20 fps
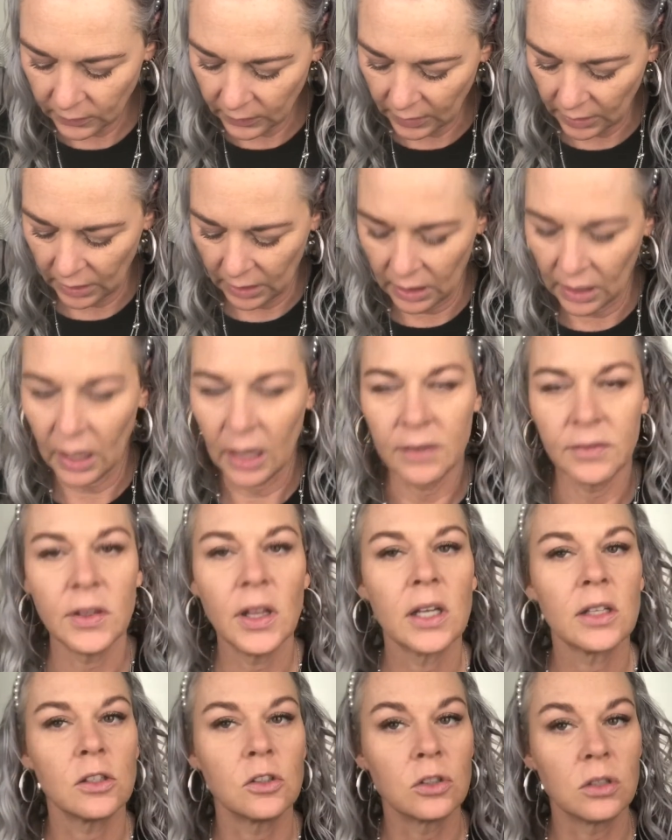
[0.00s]
I feel
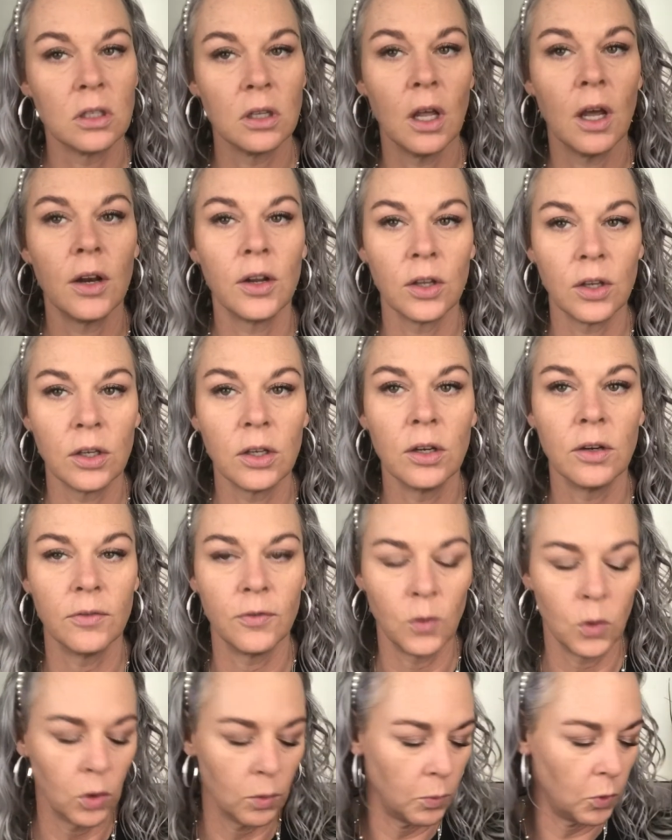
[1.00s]
like there's a lot of good
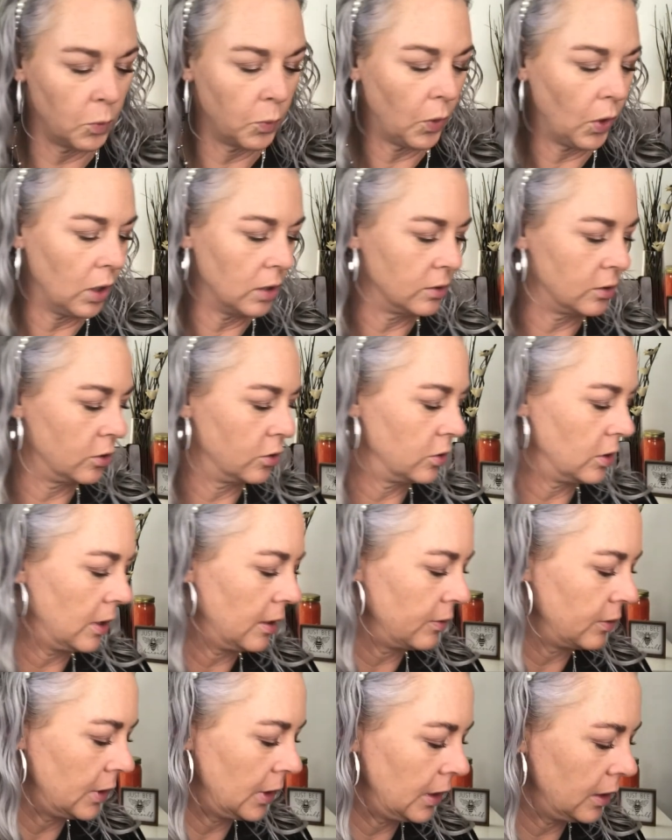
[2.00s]
affordable bronzers
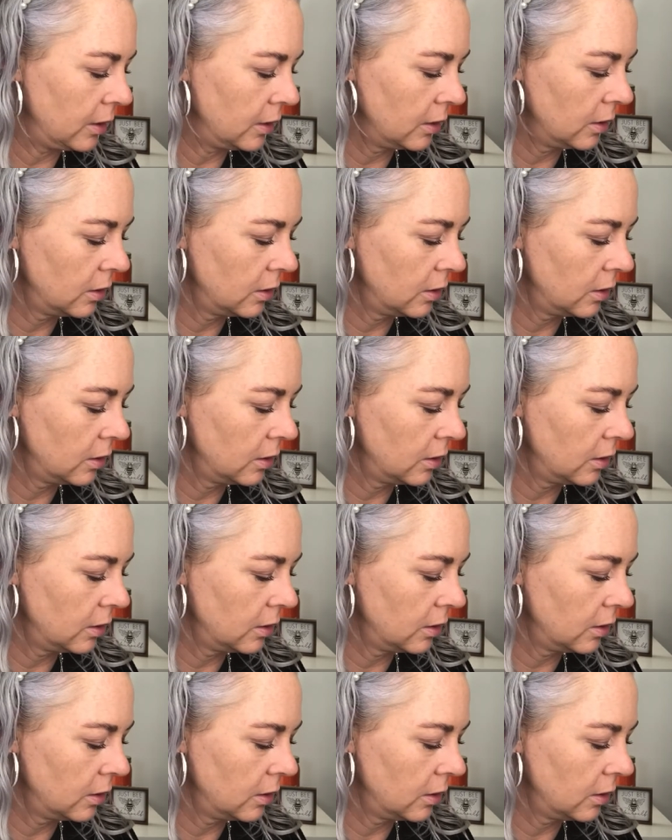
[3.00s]
out there.